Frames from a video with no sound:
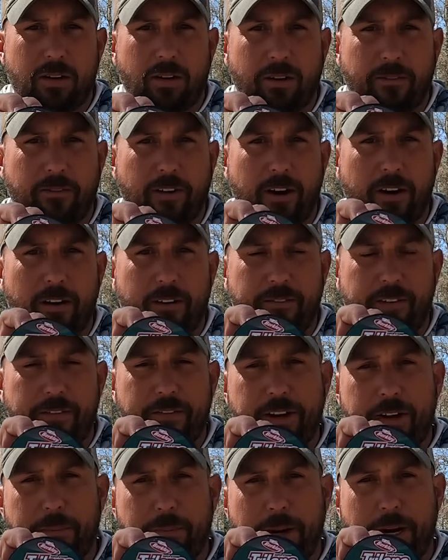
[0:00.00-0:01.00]
on it,
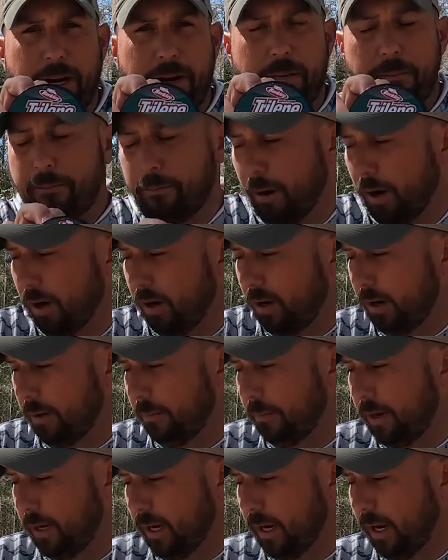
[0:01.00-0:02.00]
15-pound Berkley
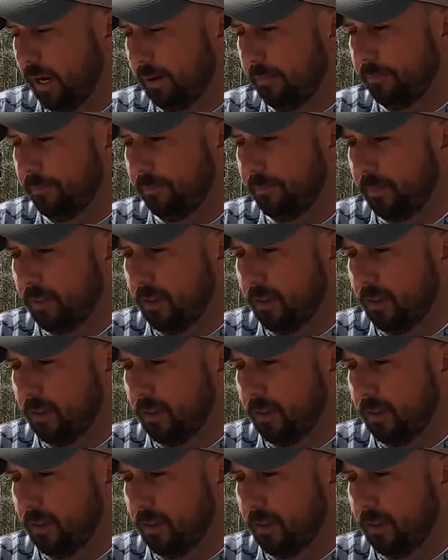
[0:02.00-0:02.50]
big game.